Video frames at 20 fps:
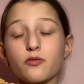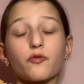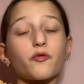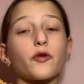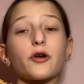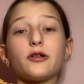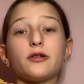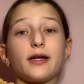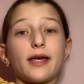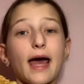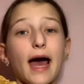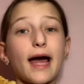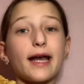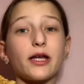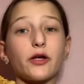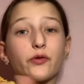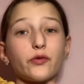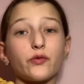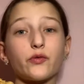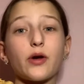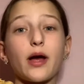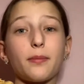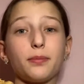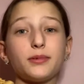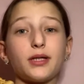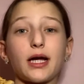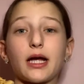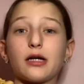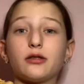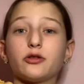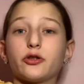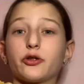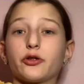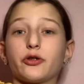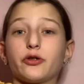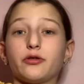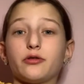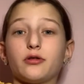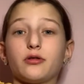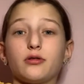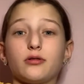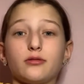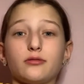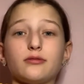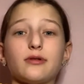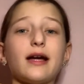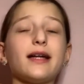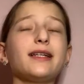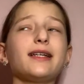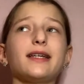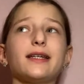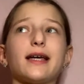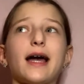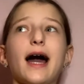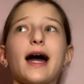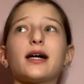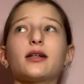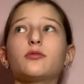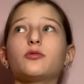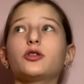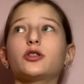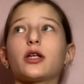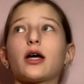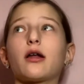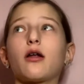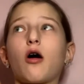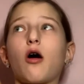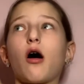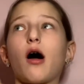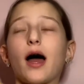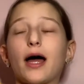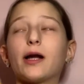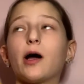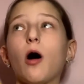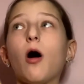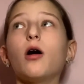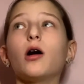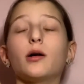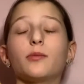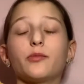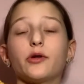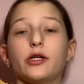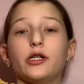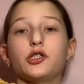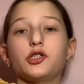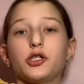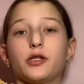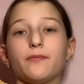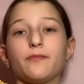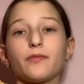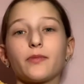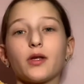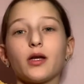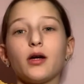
really any reptile or any animal at all, I'm pretty sure.